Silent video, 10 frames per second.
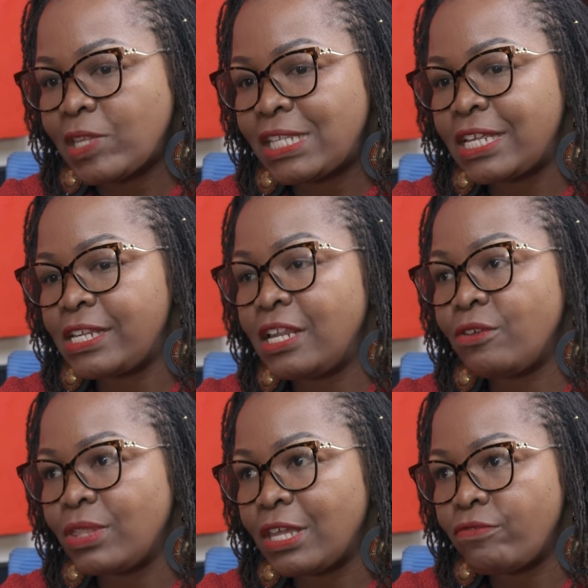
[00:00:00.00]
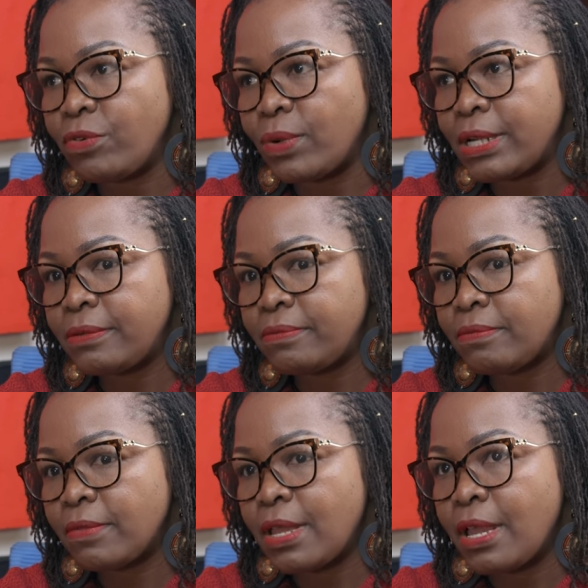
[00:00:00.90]
let's say, dealing with everyone,
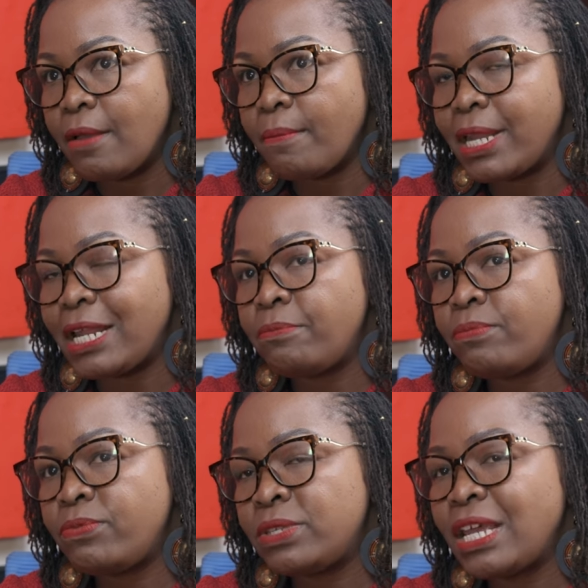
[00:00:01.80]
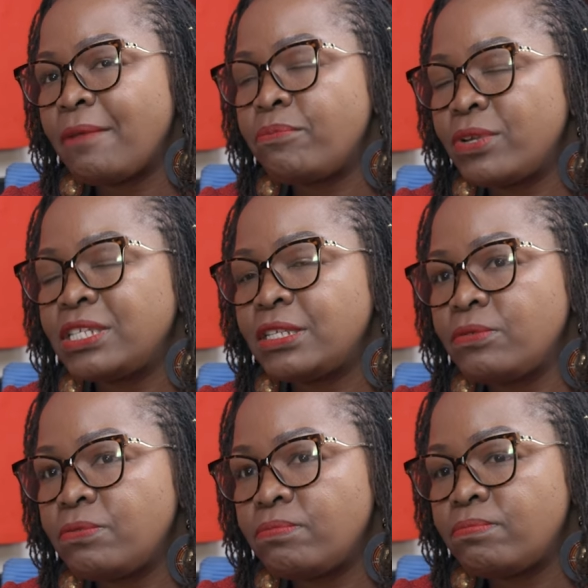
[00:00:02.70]
but I'd say I'm
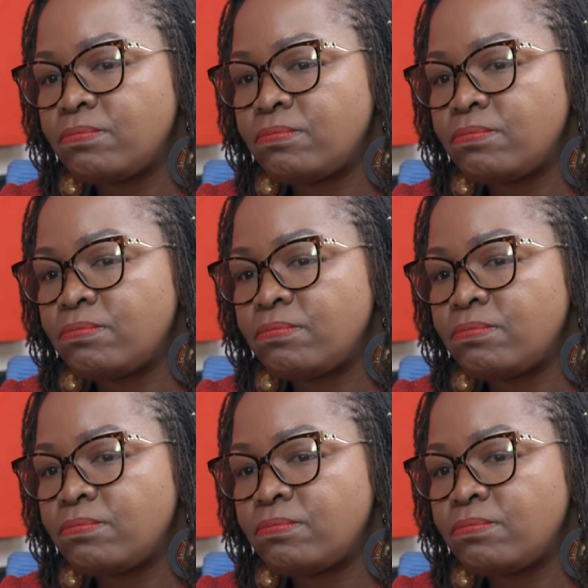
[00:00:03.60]
pretty